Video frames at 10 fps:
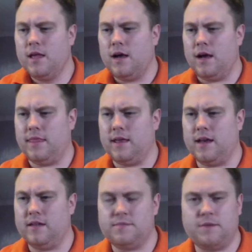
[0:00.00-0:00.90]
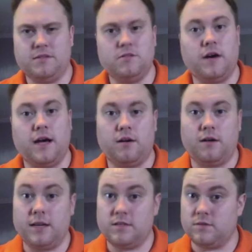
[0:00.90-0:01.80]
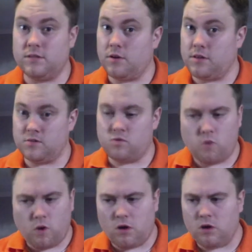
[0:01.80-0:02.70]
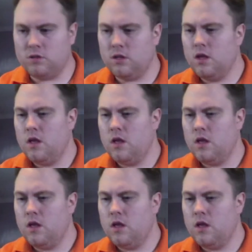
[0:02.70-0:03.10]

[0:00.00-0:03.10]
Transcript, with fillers: I thought Espresso IRS was out of this world,